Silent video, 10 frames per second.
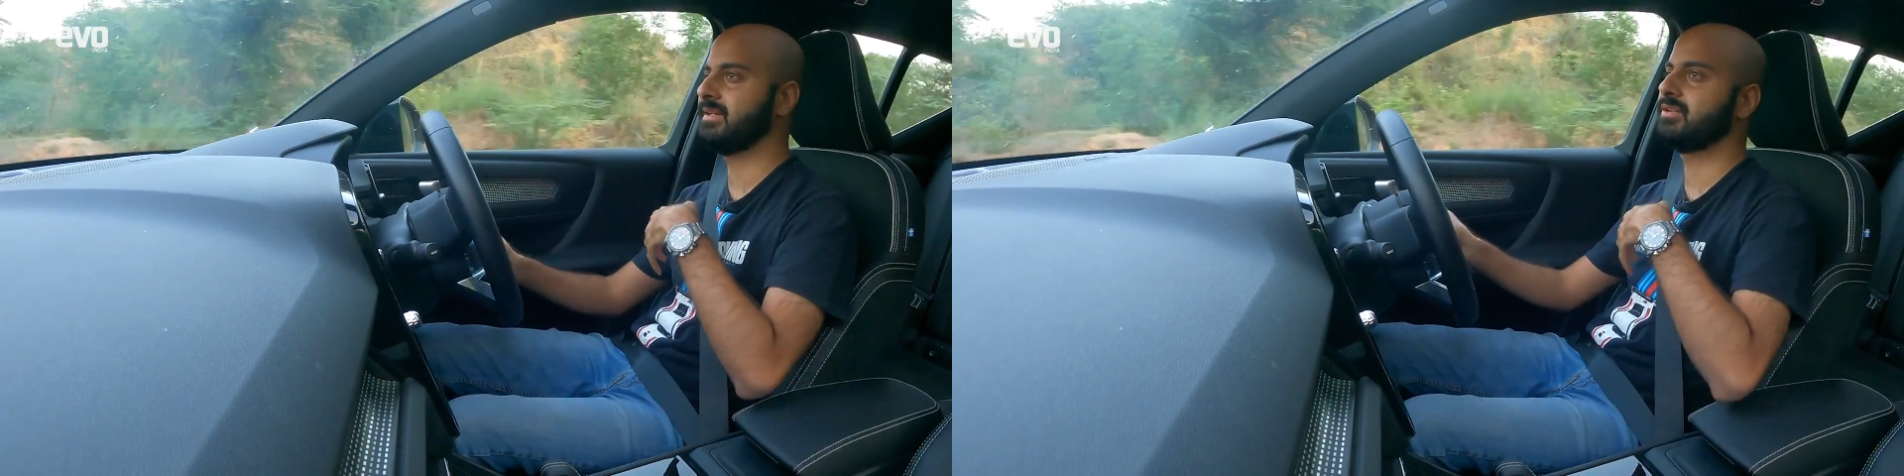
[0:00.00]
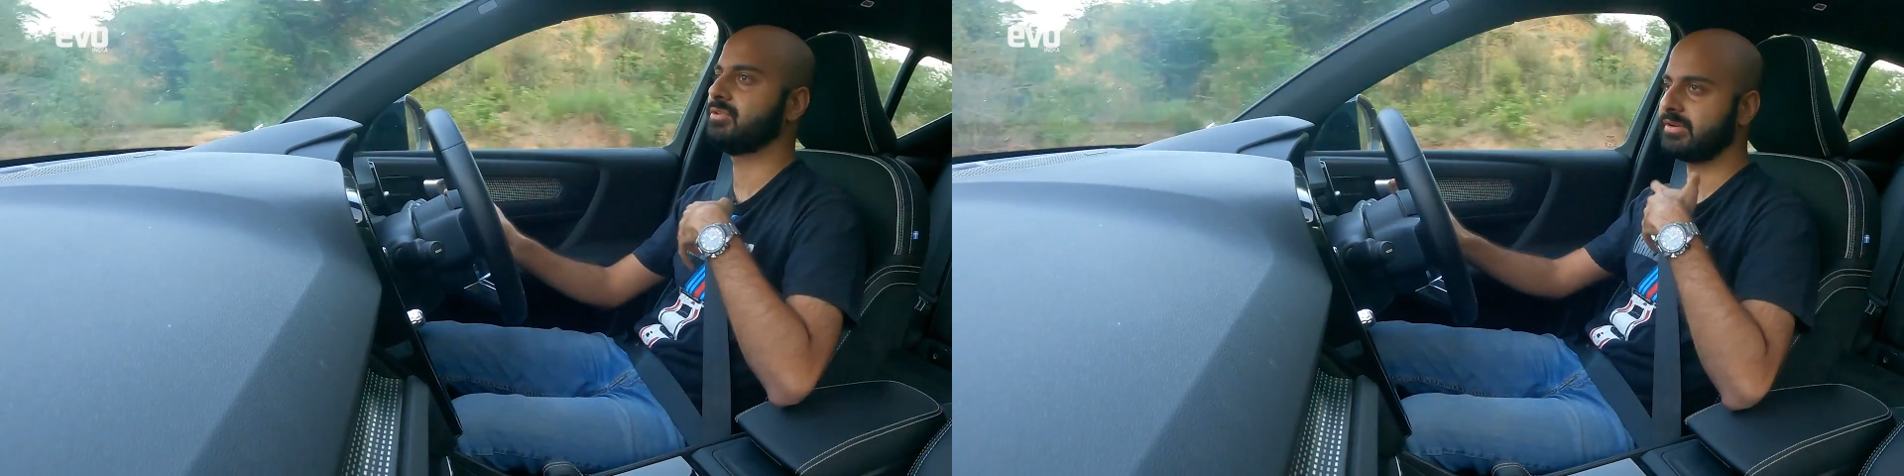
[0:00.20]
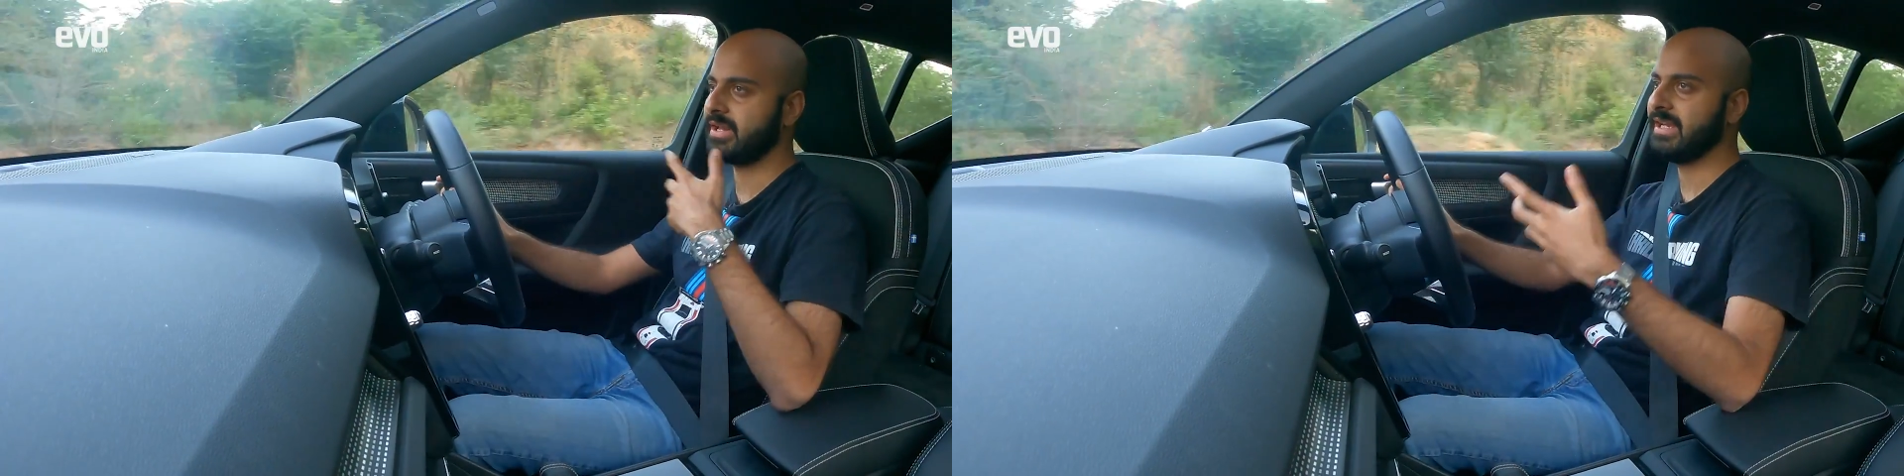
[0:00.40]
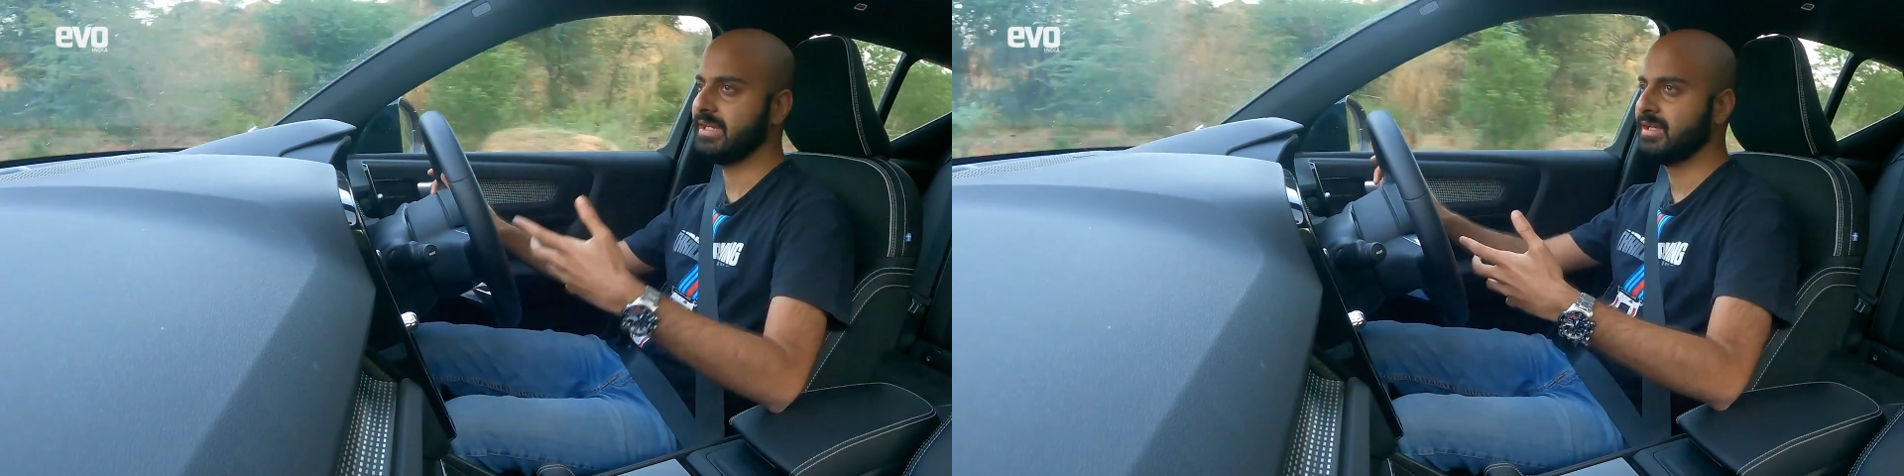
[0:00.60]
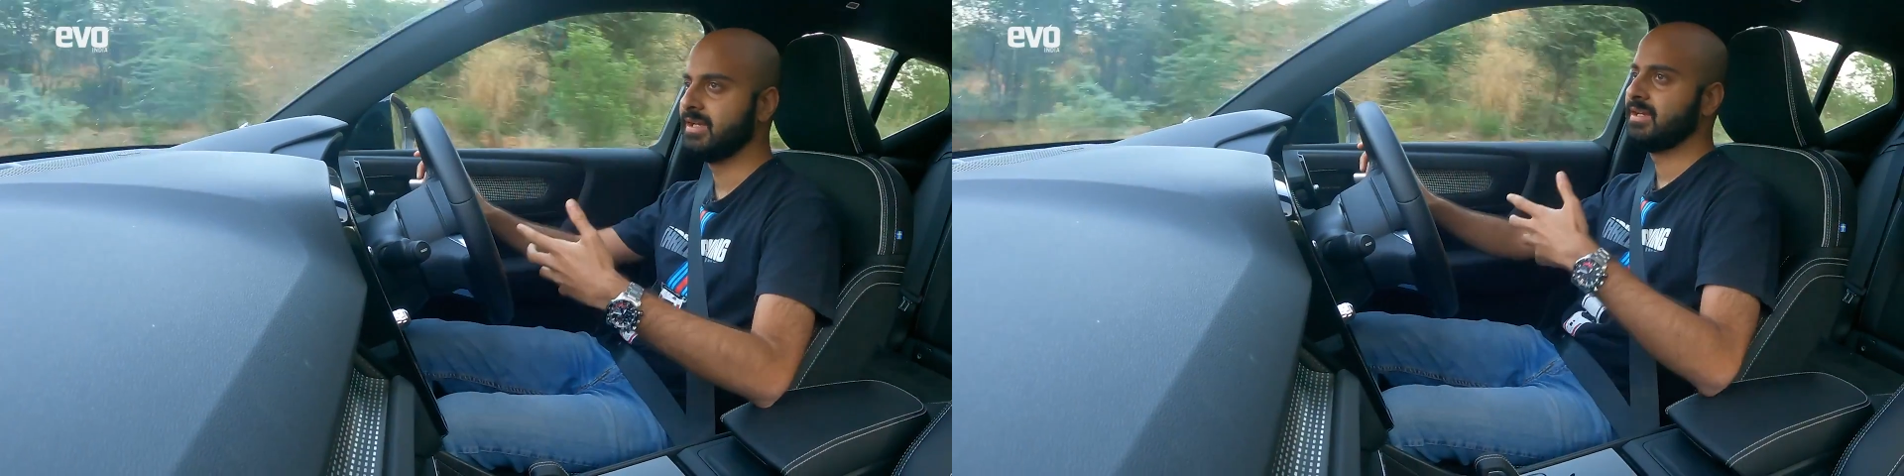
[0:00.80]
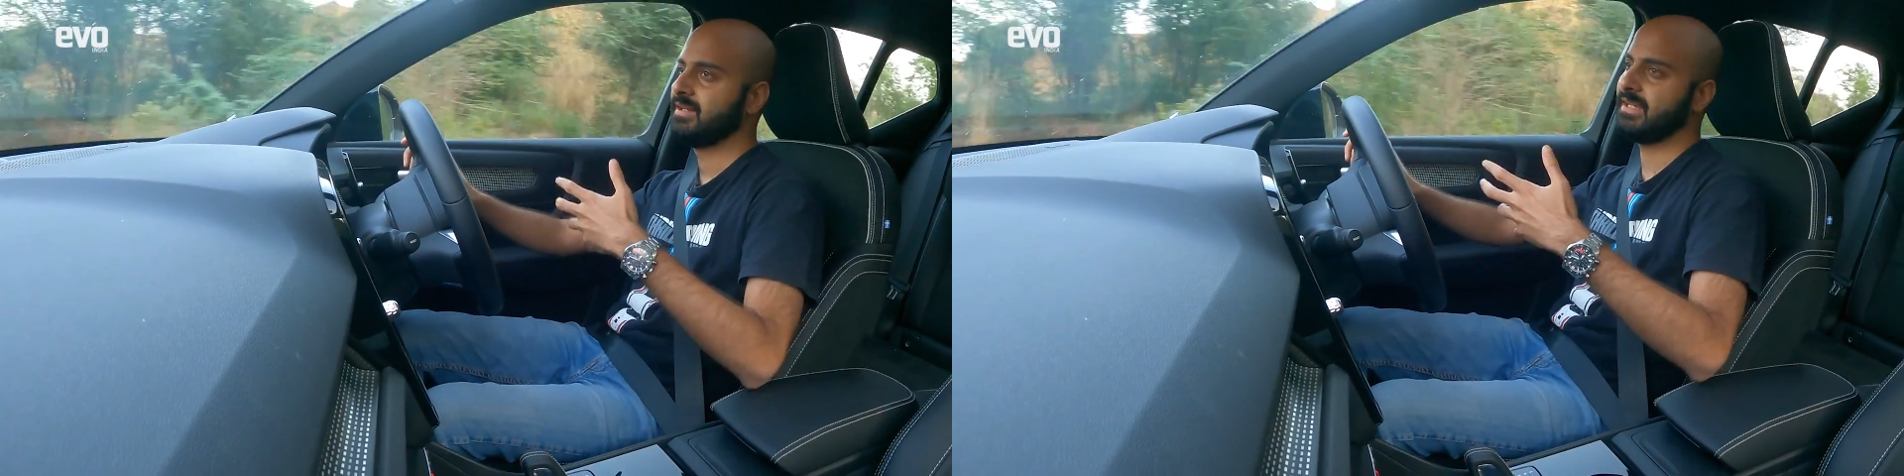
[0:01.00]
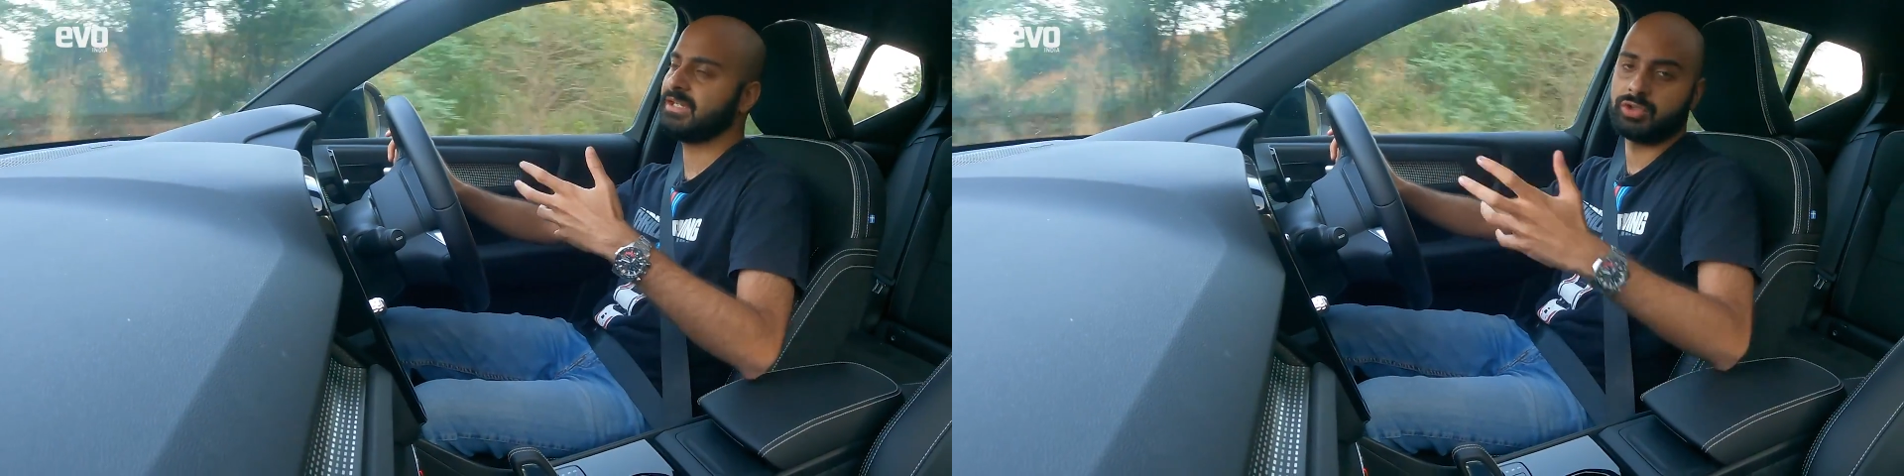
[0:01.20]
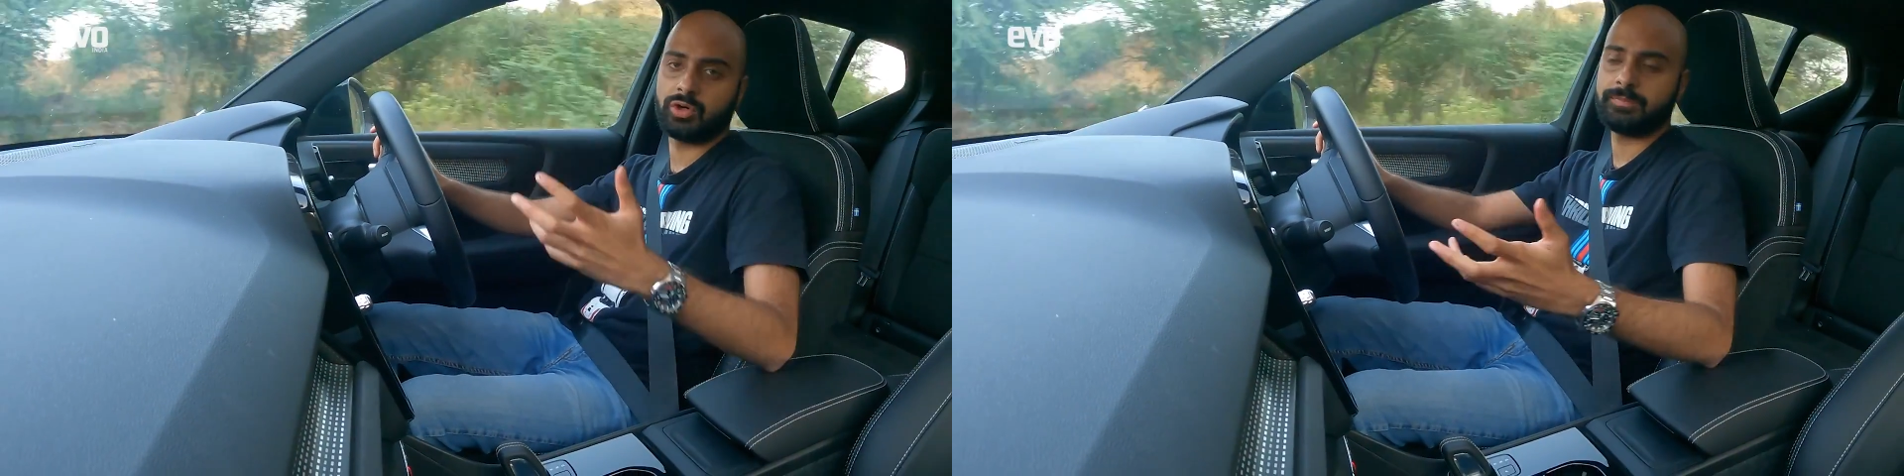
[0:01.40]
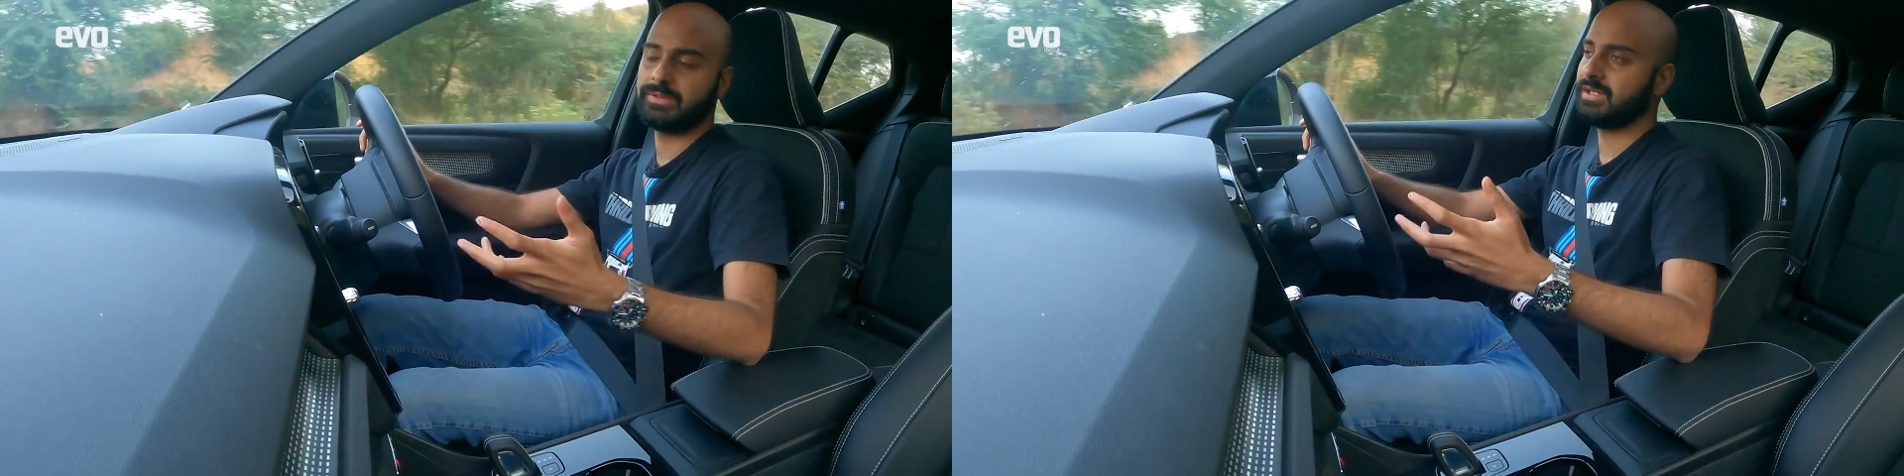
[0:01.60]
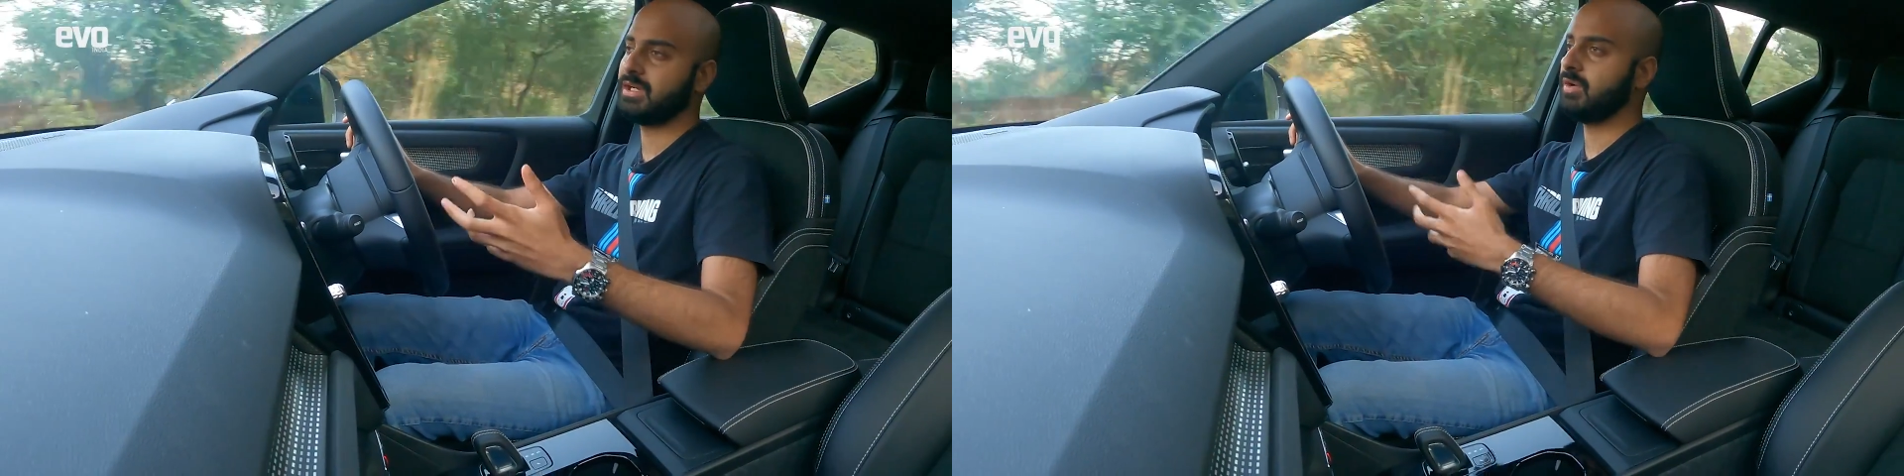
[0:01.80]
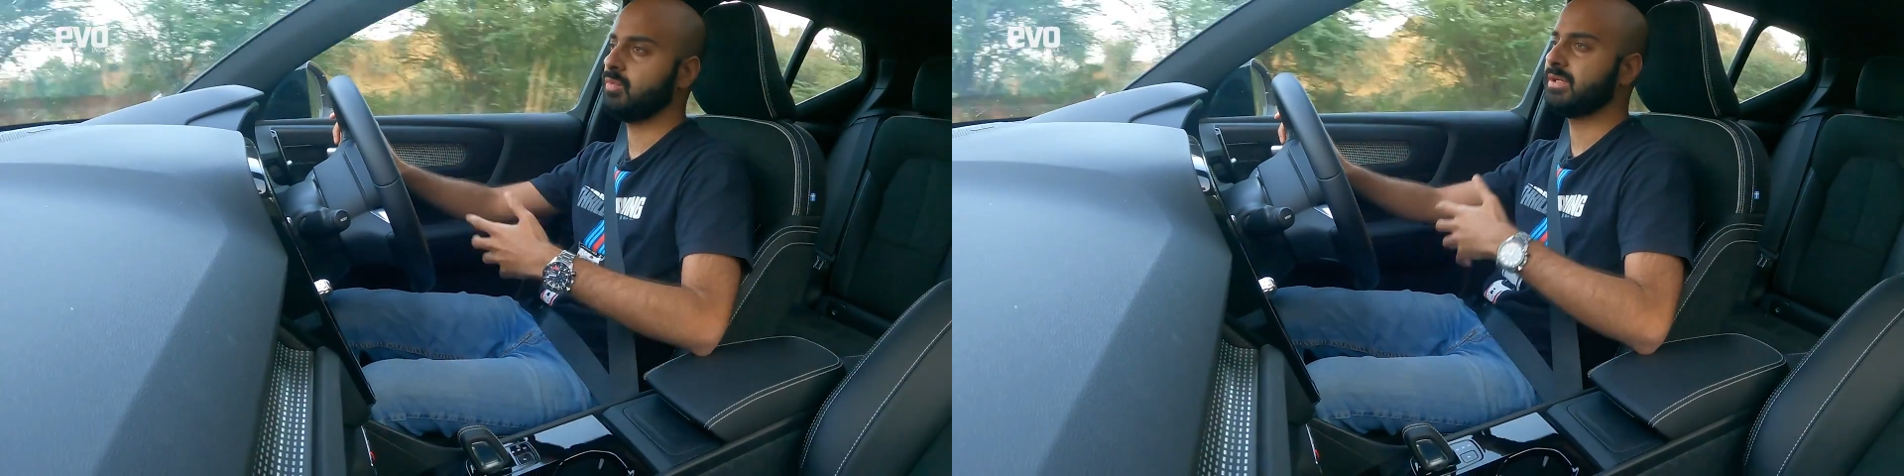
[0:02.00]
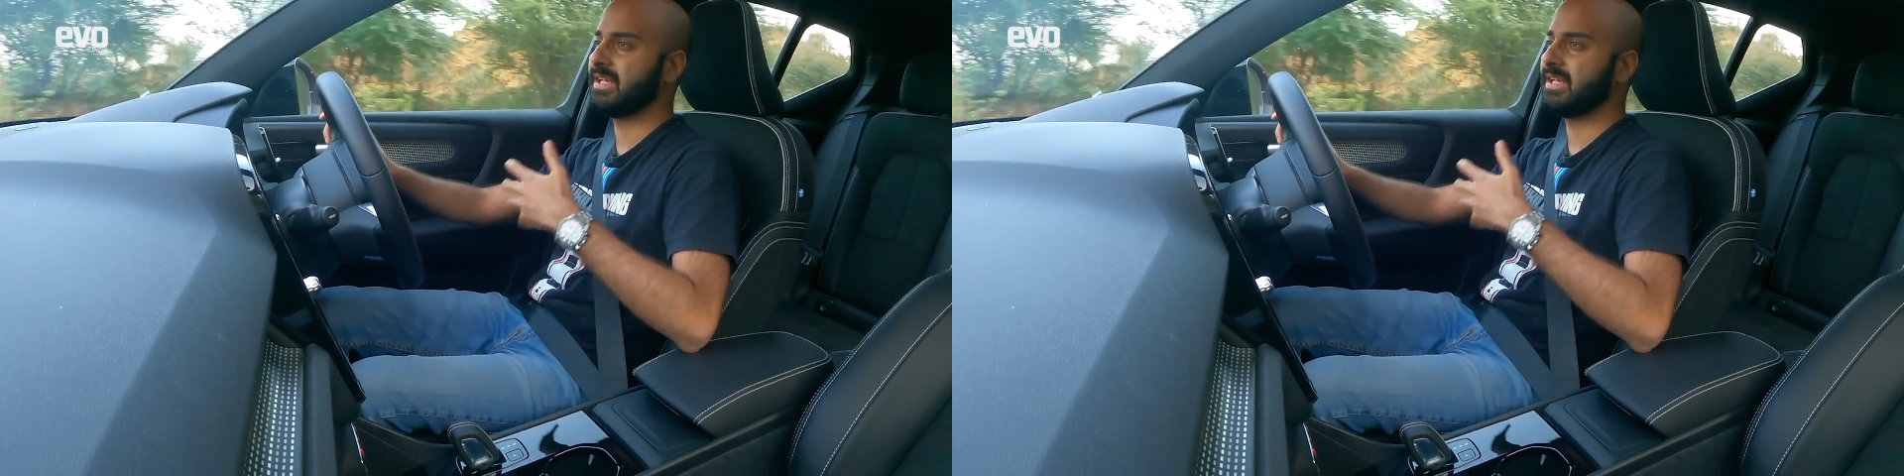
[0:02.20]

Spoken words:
it to ride like a European car would.